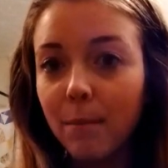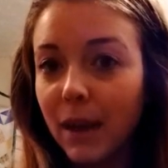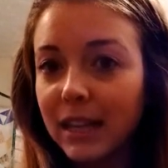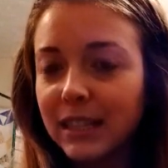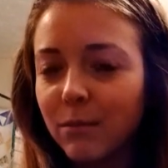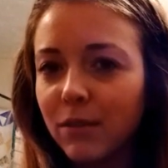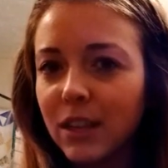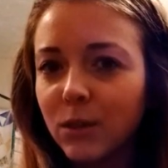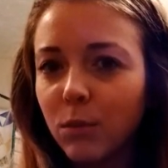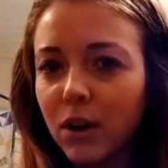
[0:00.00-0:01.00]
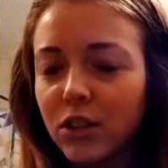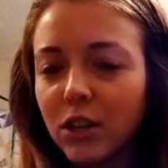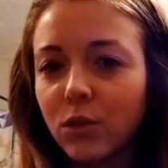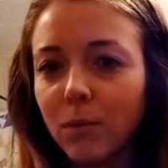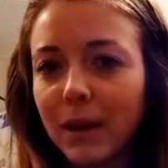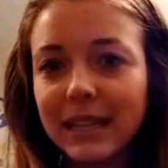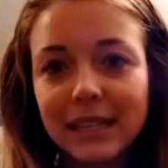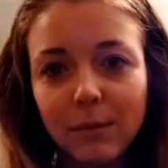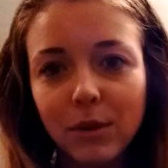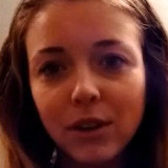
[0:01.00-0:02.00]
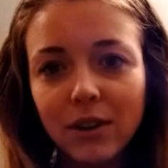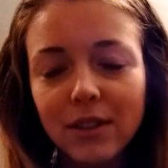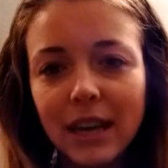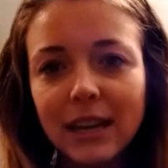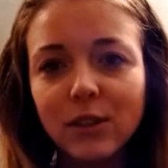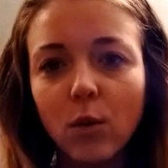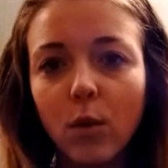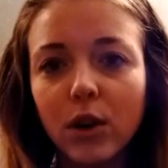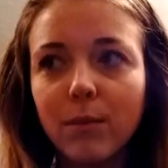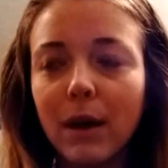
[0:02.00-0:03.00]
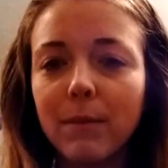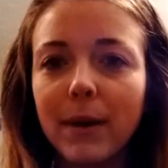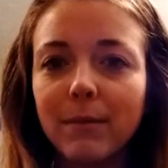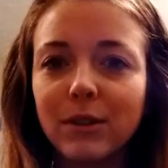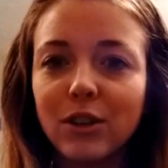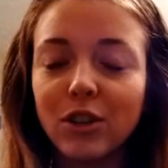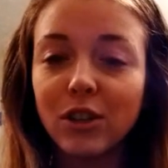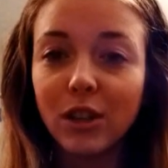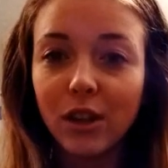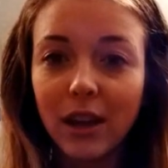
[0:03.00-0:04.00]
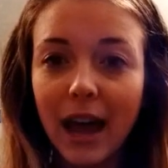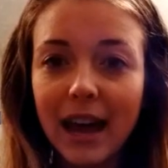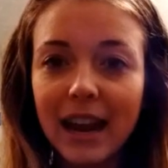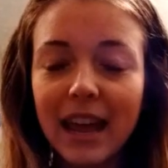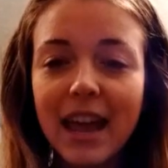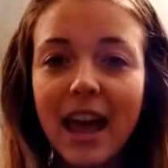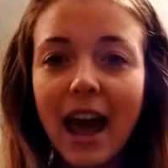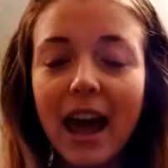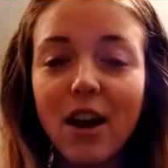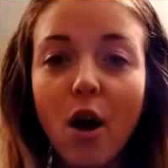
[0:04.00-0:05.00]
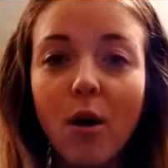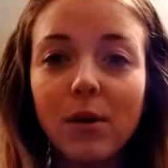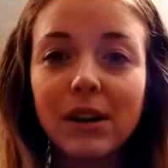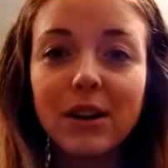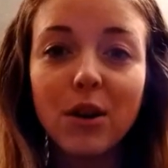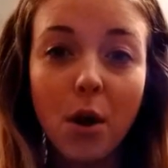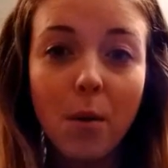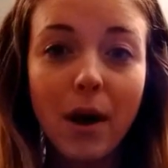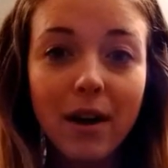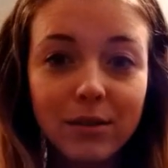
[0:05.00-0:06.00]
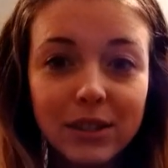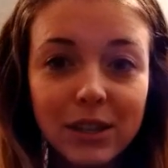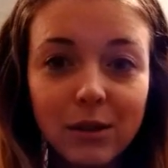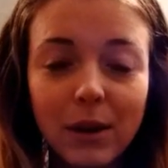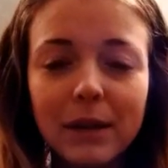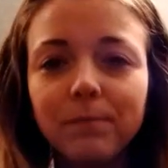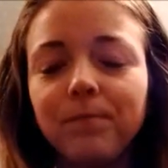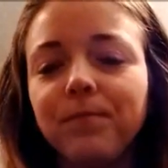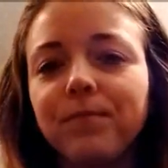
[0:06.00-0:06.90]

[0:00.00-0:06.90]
made some of these projects or made similar things, or you might be able to just look at it and already know how to do it.